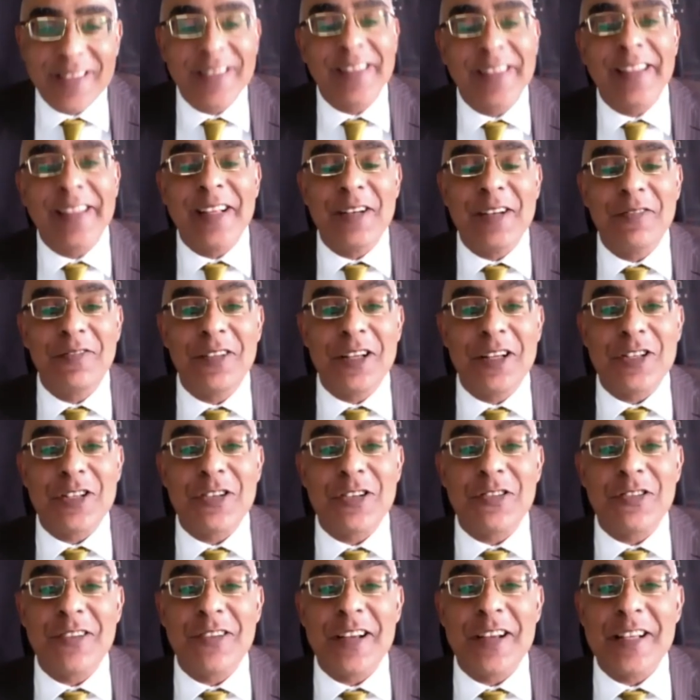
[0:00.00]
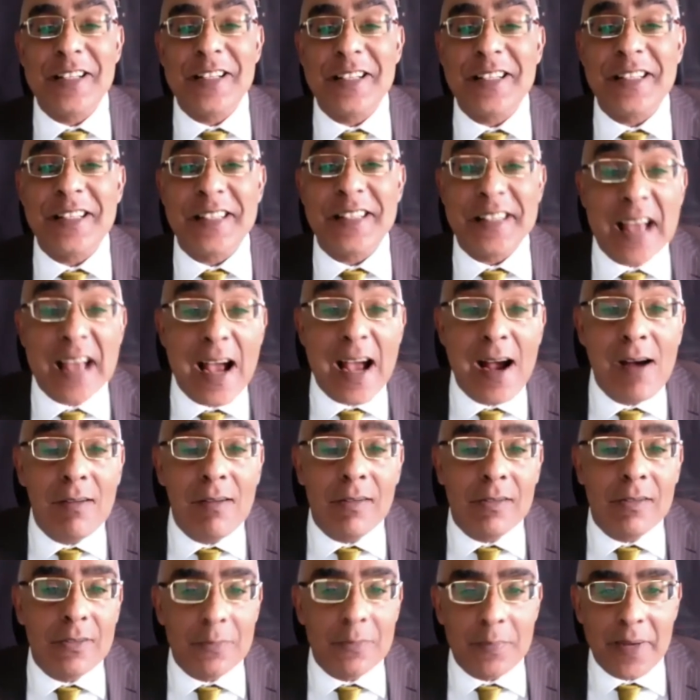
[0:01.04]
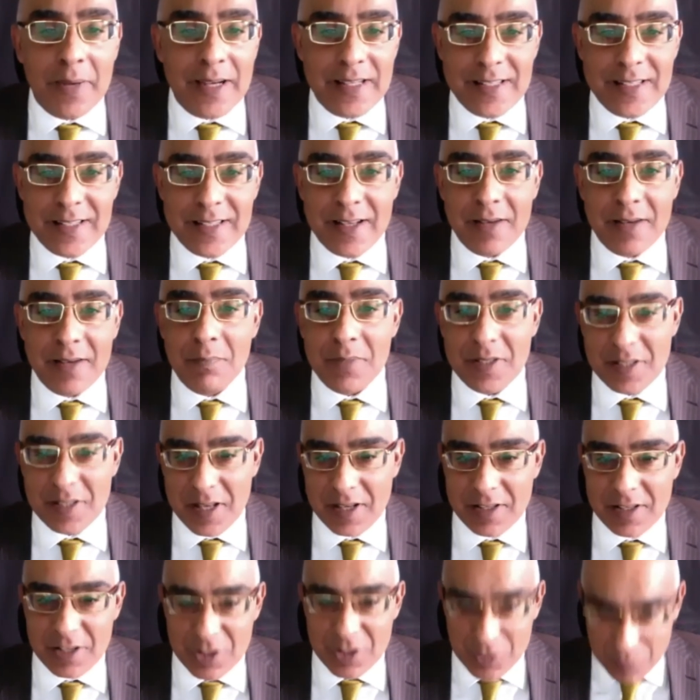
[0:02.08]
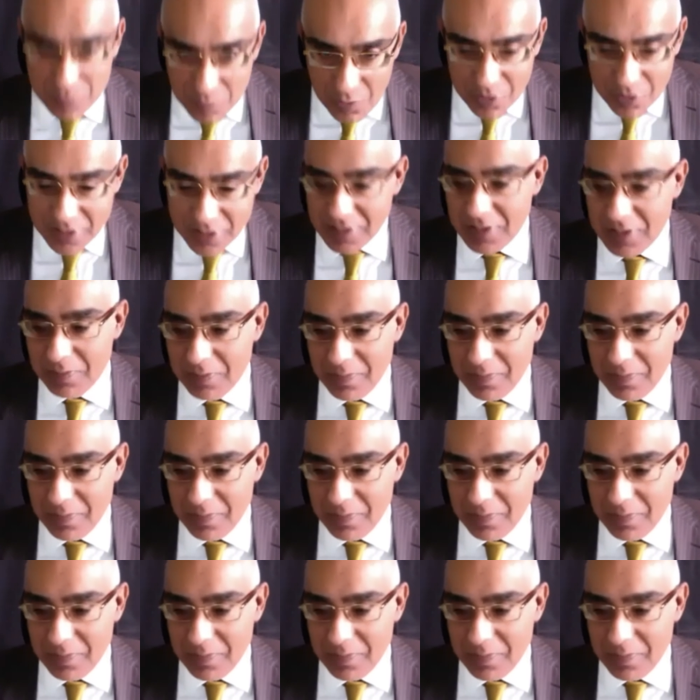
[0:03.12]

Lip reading: the inflation rate is down by 10 percentage points.